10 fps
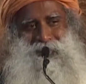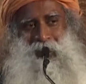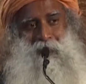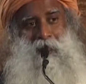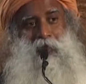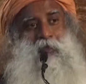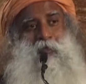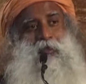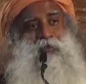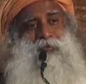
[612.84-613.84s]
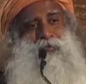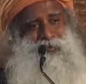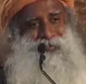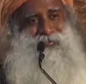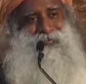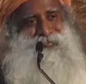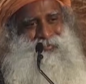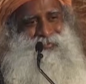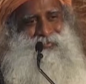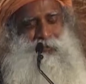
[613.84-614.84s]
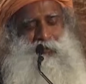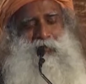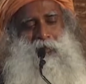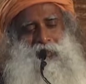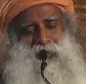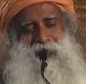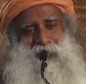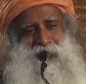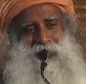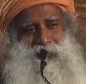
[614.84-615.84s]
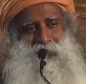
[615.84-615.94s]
life will not be good. You must suffer,